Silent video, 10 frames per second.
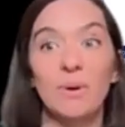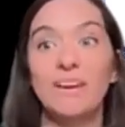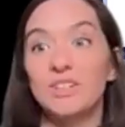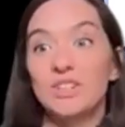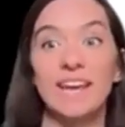We
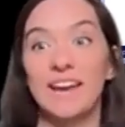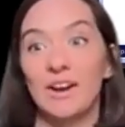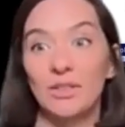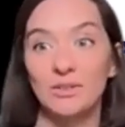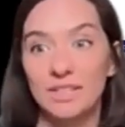can just take
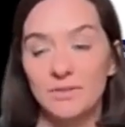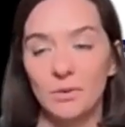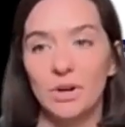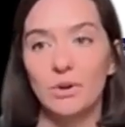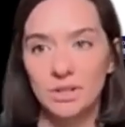care of those things
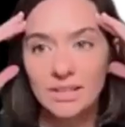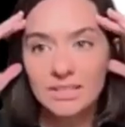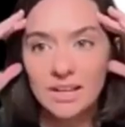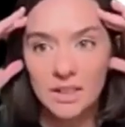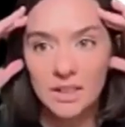for you. So that's
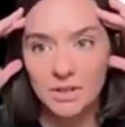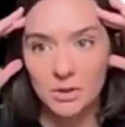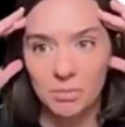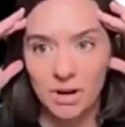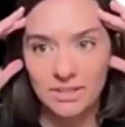kind of the mental
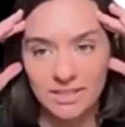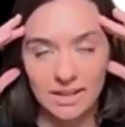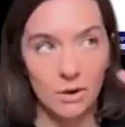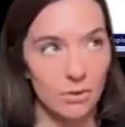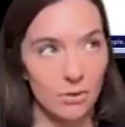process
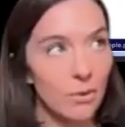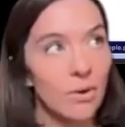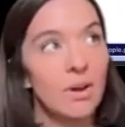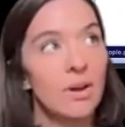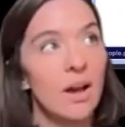I go through.
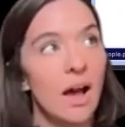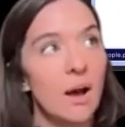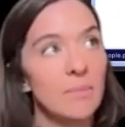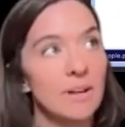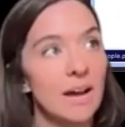
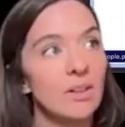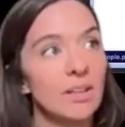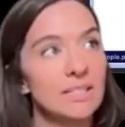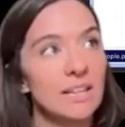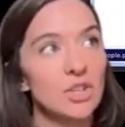Now
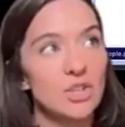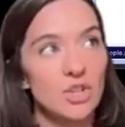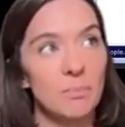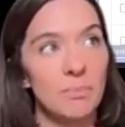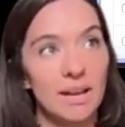let's actually
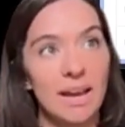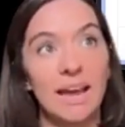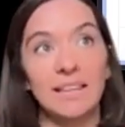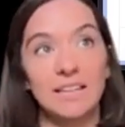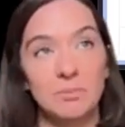jump in
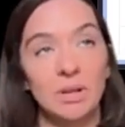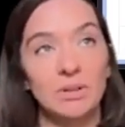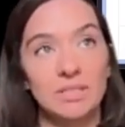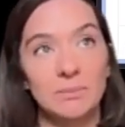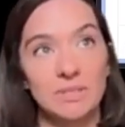and let's
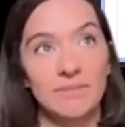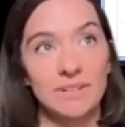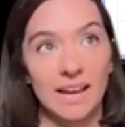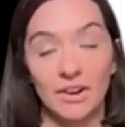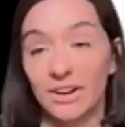build some stuff
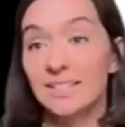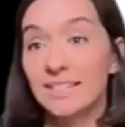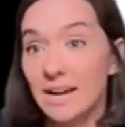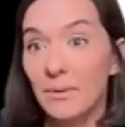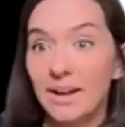together, because
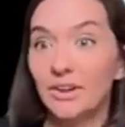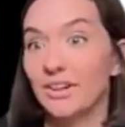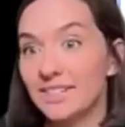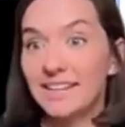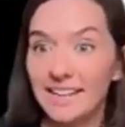that's how I learn,
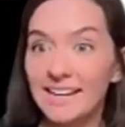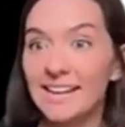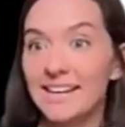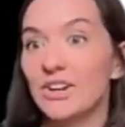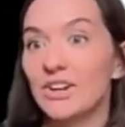is like getting
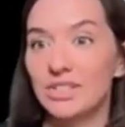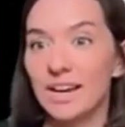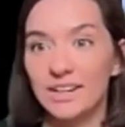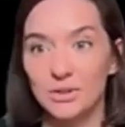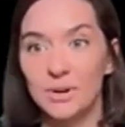in here and just
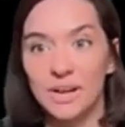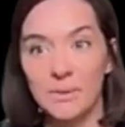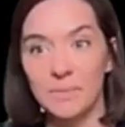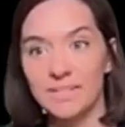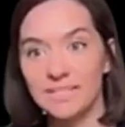kind of doing it
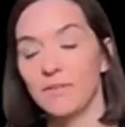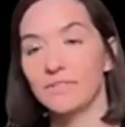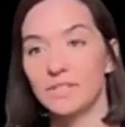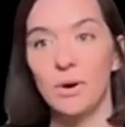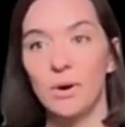myself.
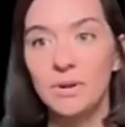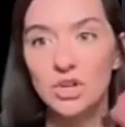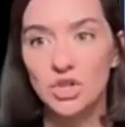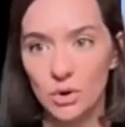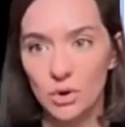So I'm going to
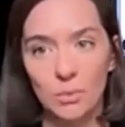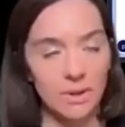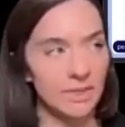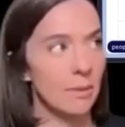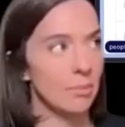show you
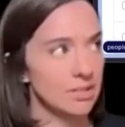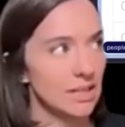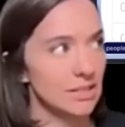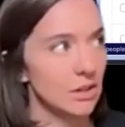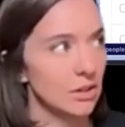what that
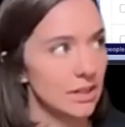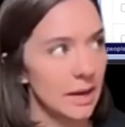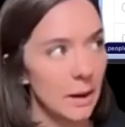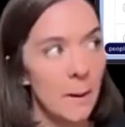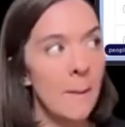process looks like.